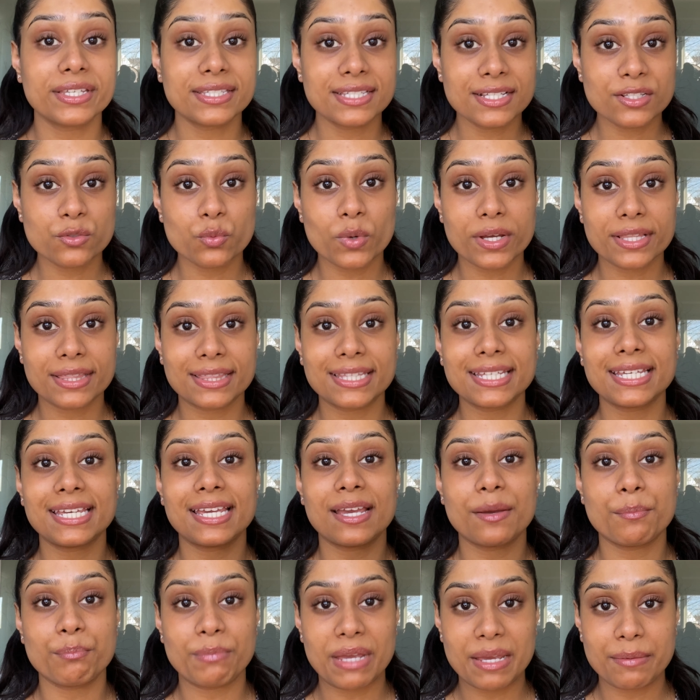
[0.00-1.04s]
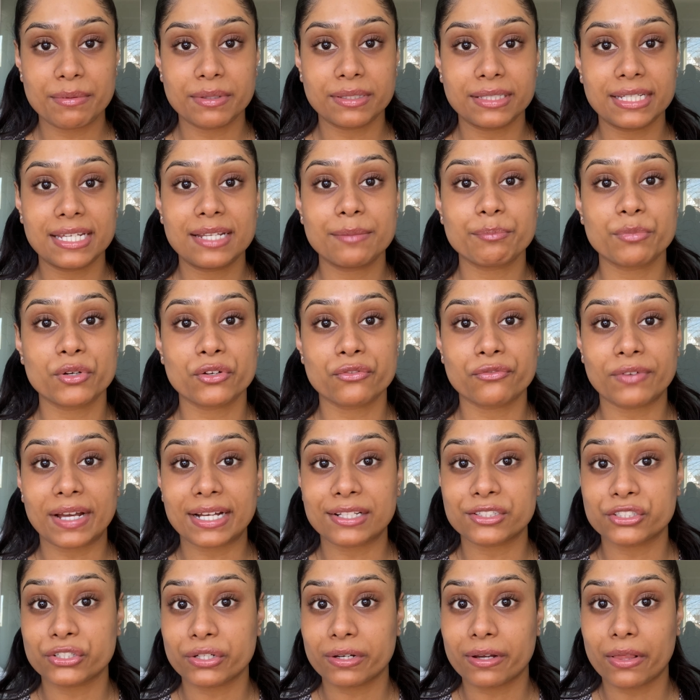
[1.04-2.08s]
is what the Maybelline
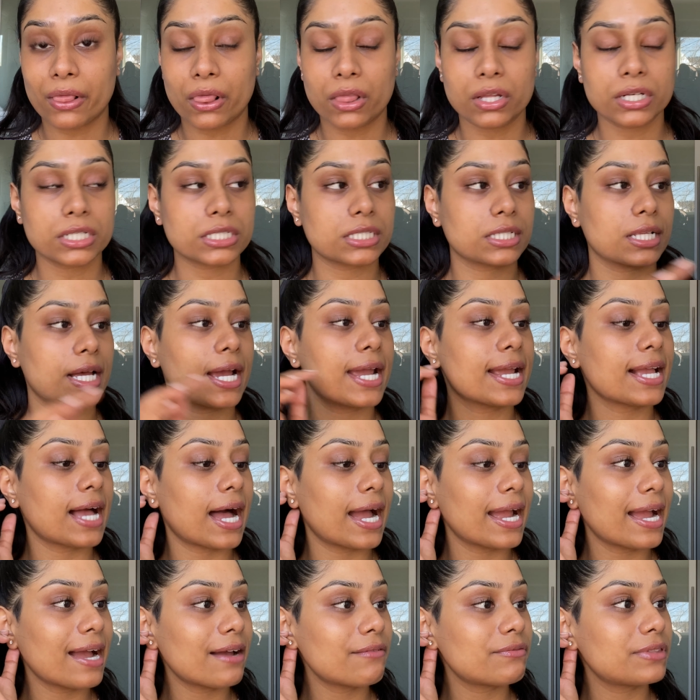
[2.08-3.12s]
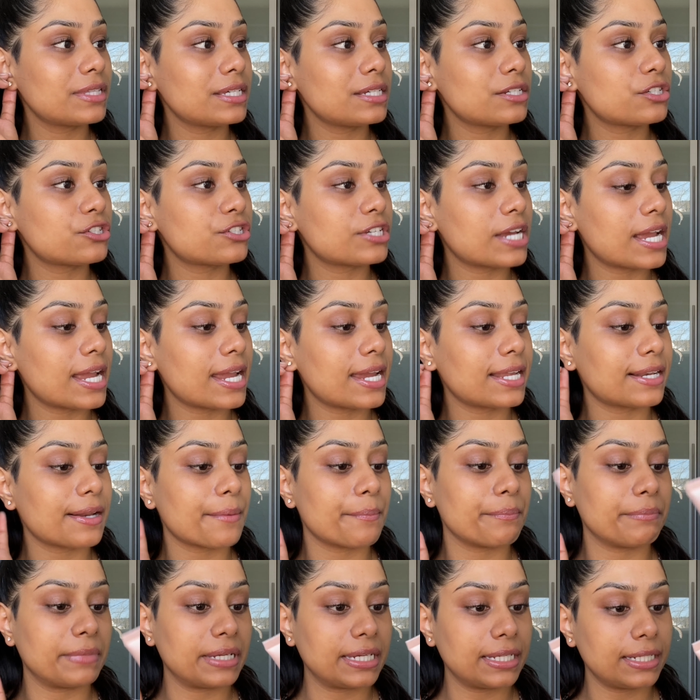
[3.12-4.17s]
Perfector looks like. I have the shade
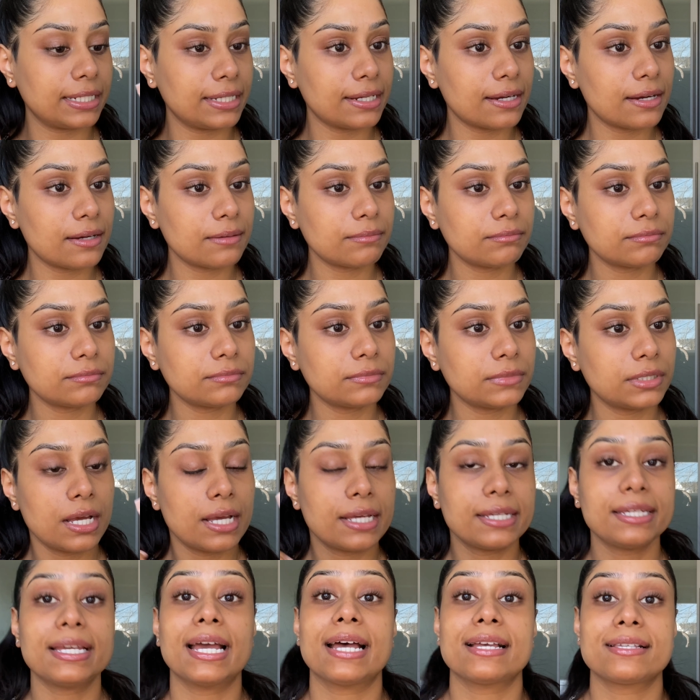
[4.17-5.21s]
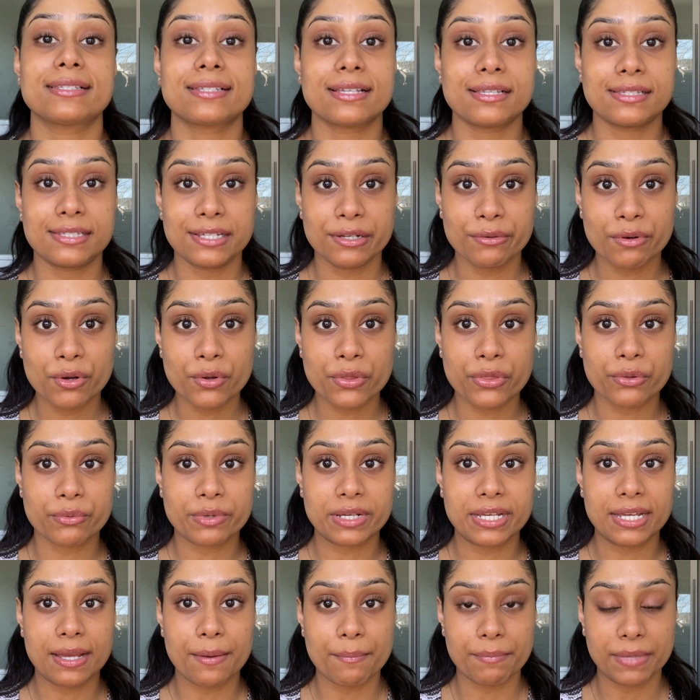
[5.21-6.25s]
medium. Yes,
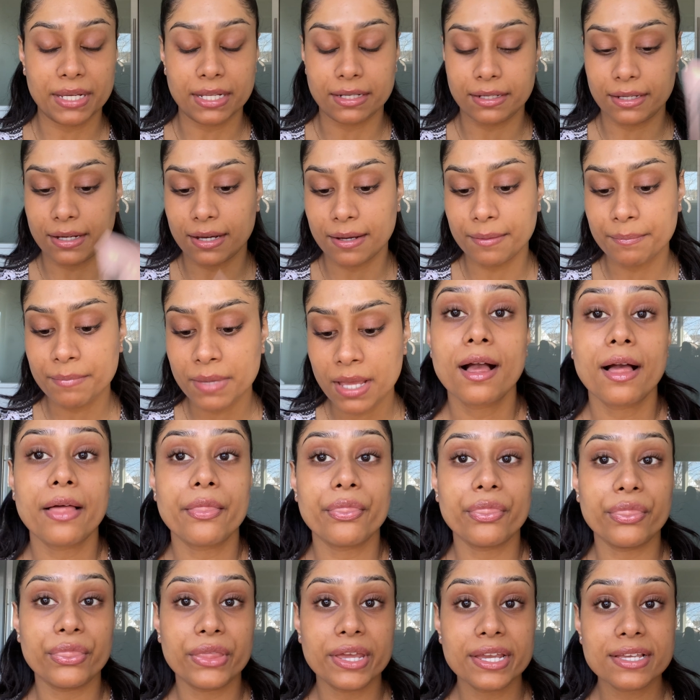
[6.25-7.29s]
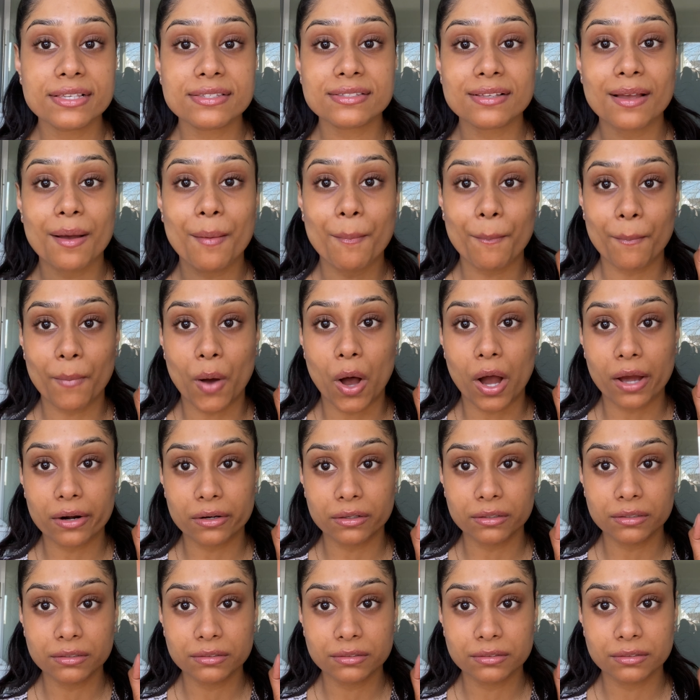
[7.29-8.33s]
03 medium. This
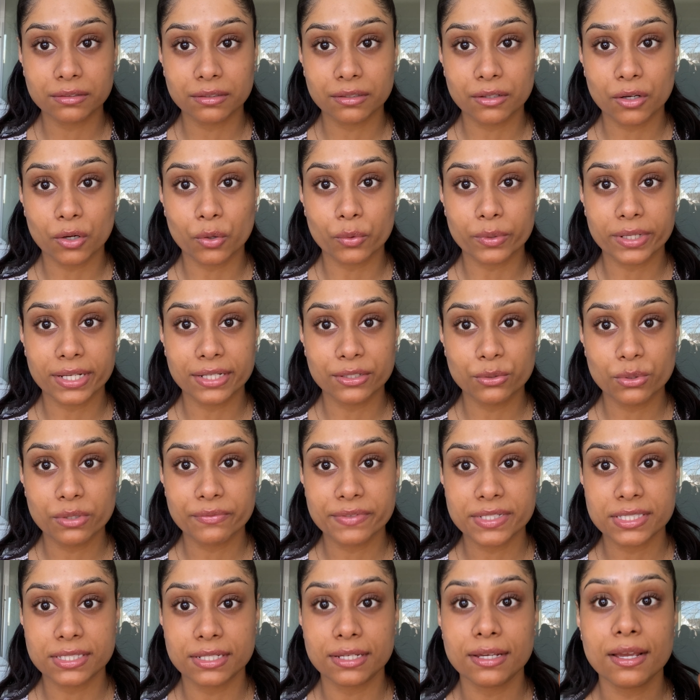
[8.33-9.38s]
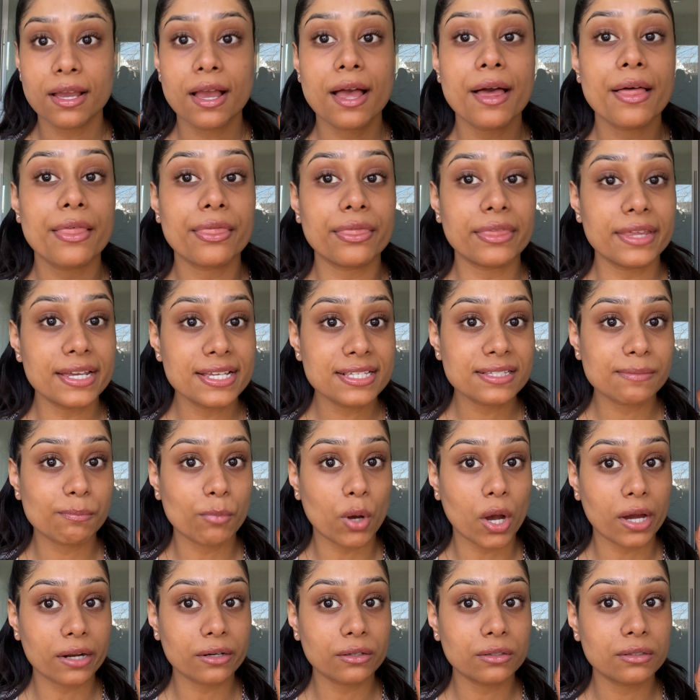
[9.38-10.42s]
model, oh, can you even see? This
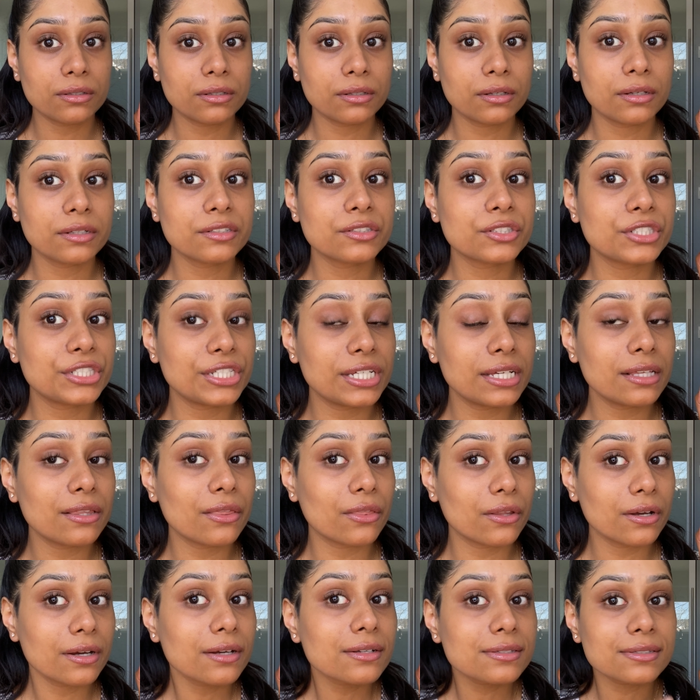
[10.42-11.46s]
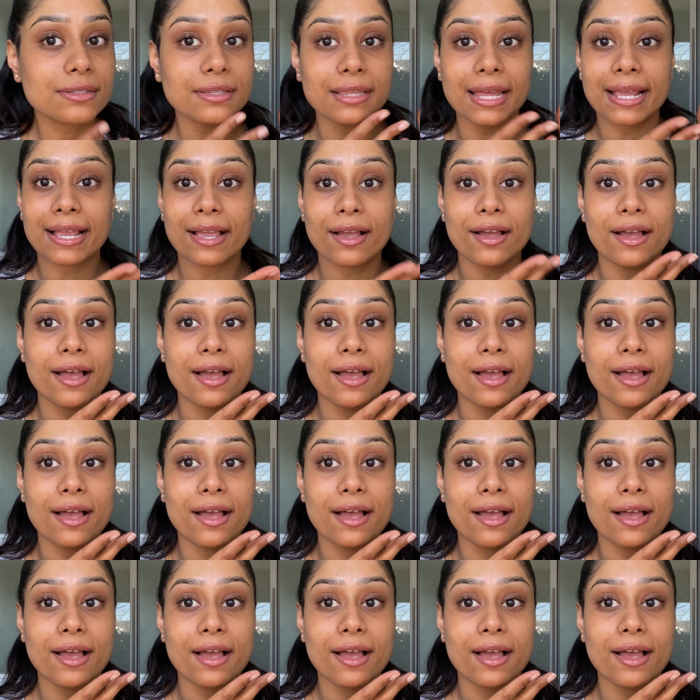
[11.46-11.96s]
model, she looks like